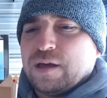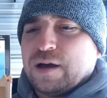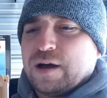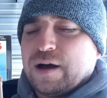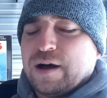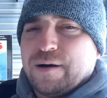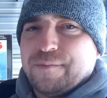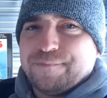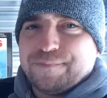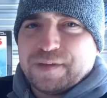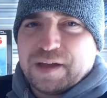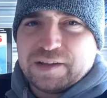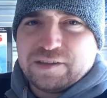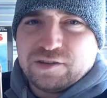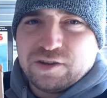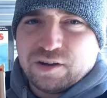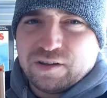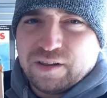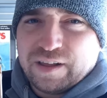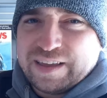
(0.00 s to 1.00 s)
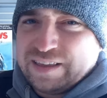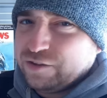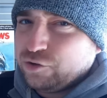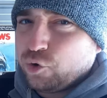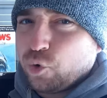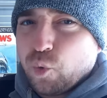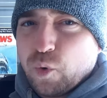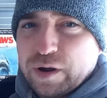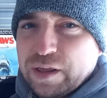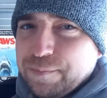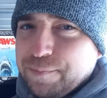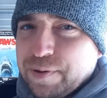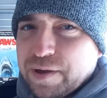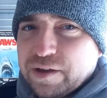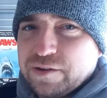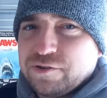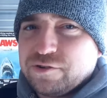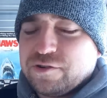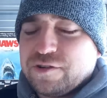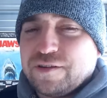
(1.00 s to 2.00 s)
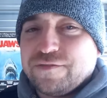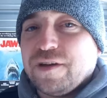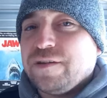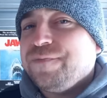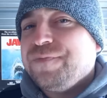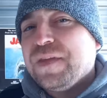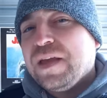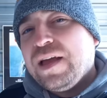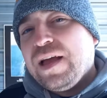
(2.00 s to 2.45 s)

I took like 20 pictures of it.